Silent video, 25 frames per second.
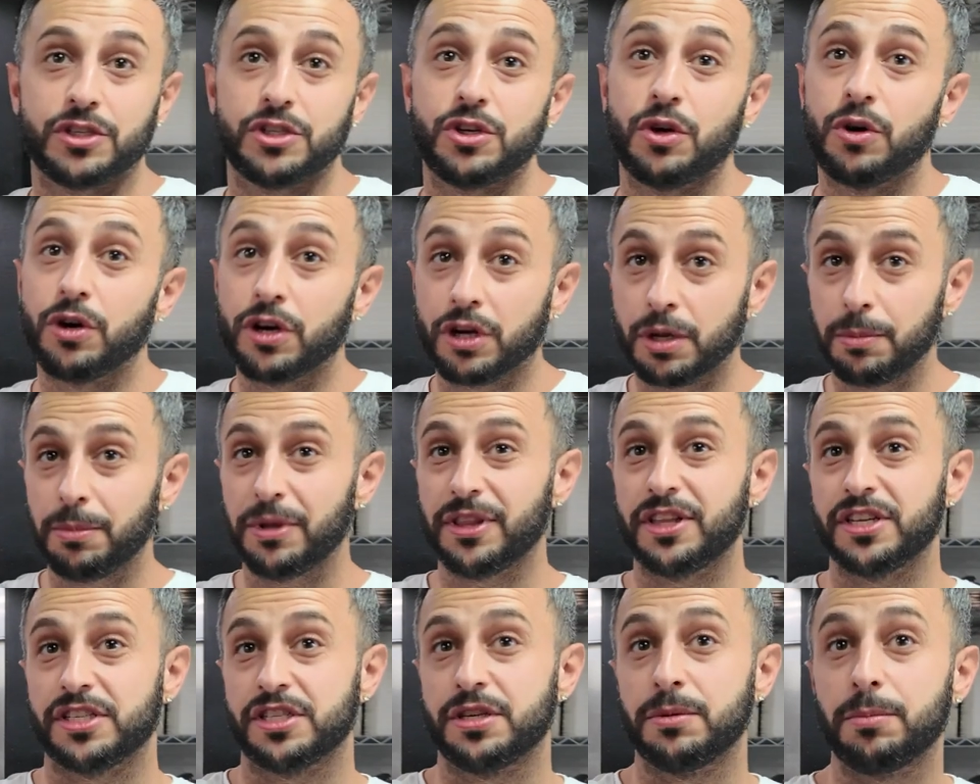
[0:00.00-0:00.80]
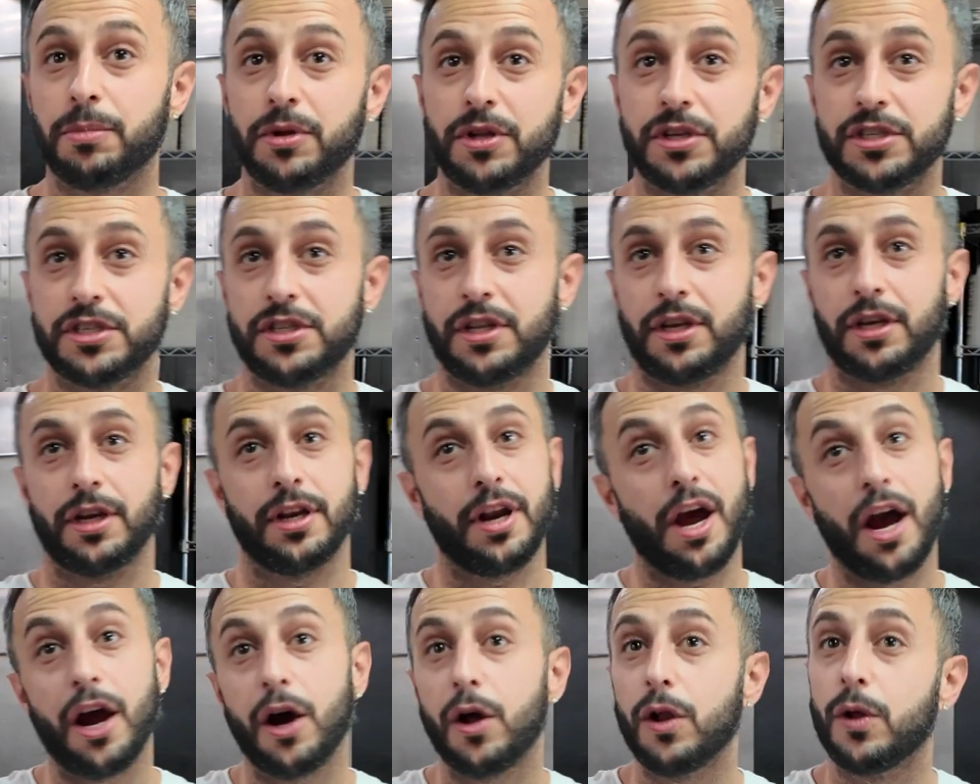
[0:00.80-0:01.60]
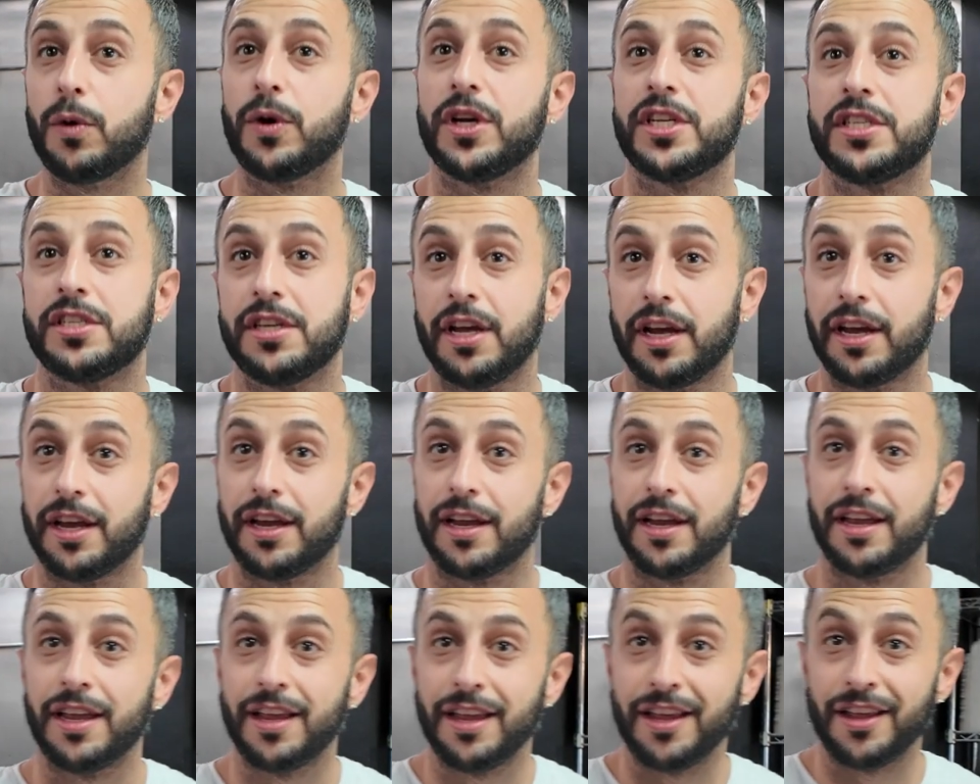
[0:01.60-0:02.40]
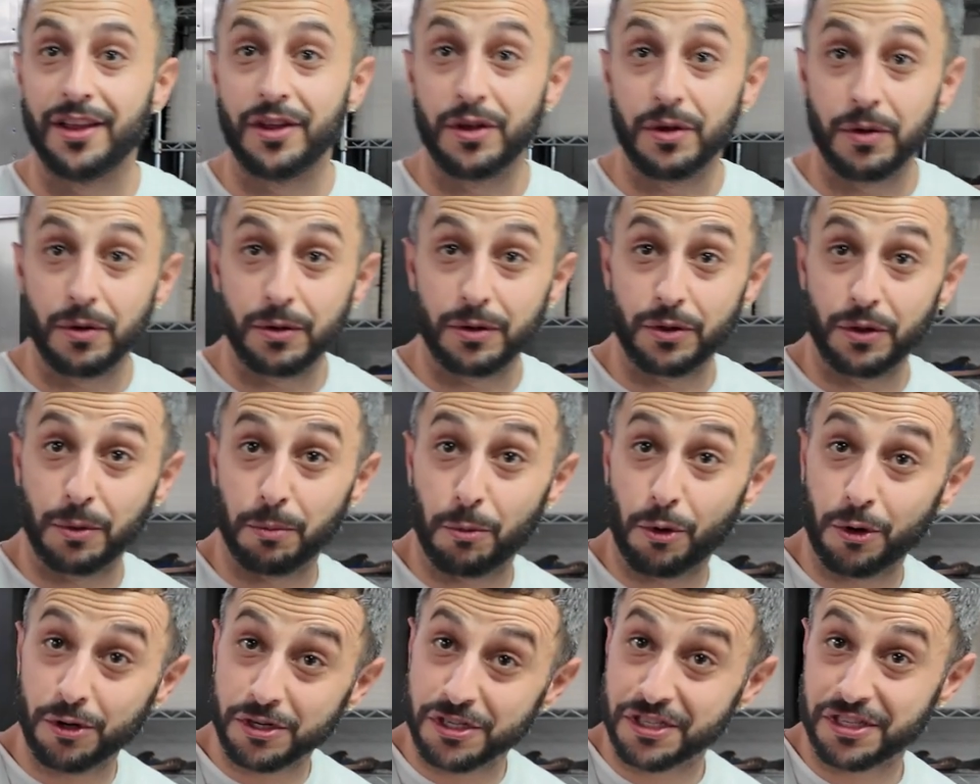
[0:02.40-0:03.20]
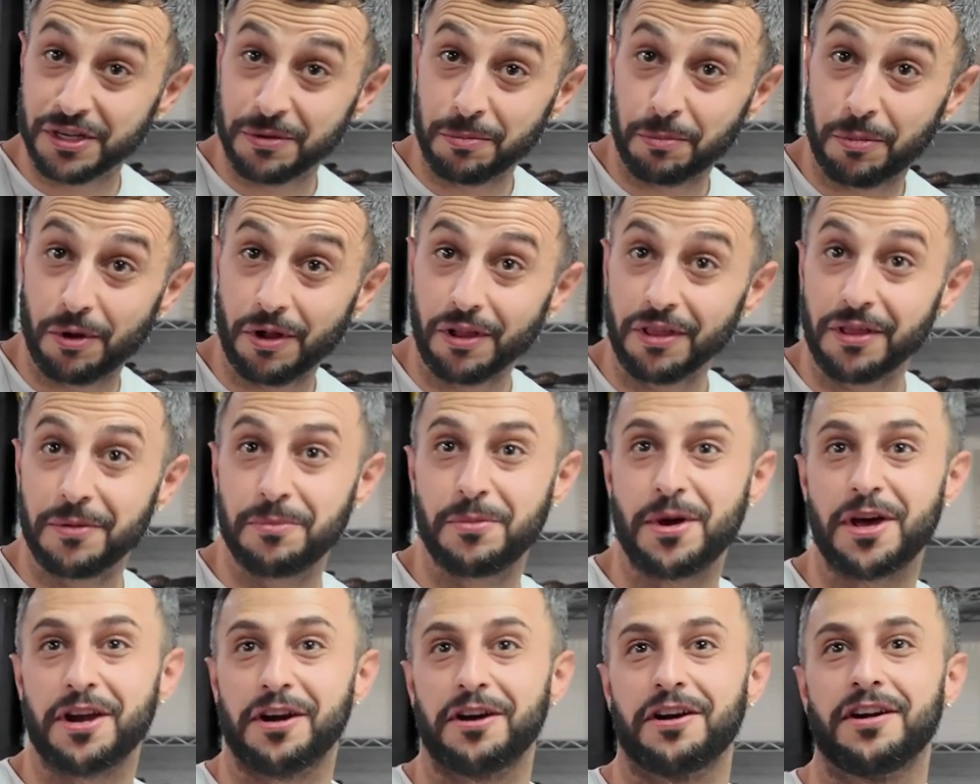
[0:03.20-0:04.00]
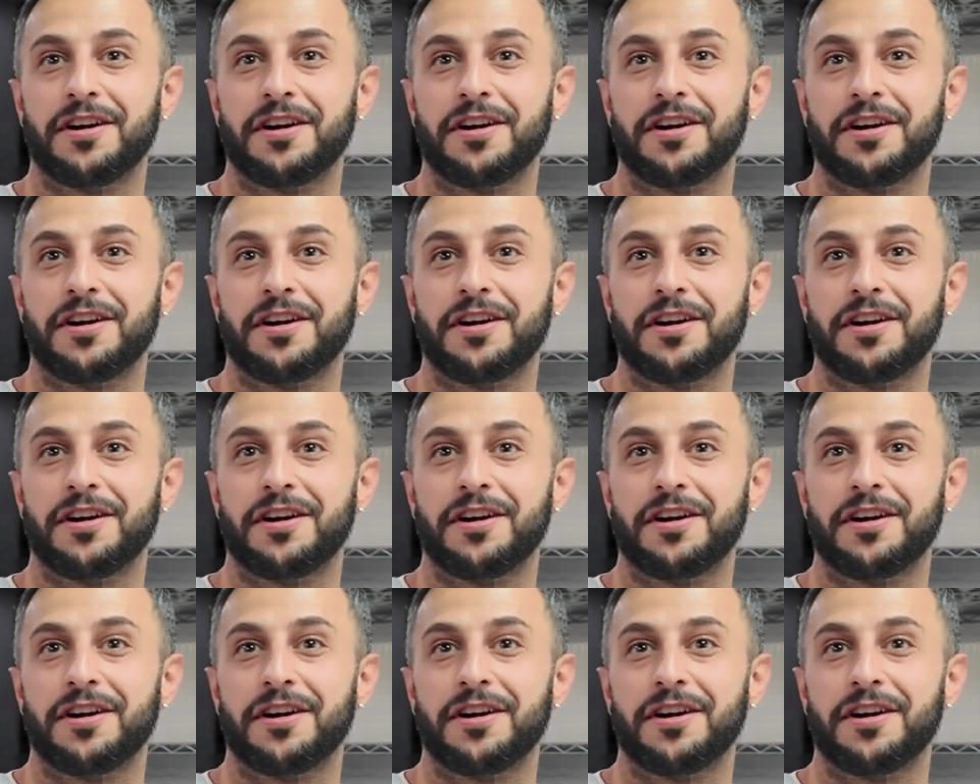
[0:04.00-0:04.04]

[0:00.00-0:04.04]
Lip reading: So it could be the simplest thing. And I always say, the more simple, the better.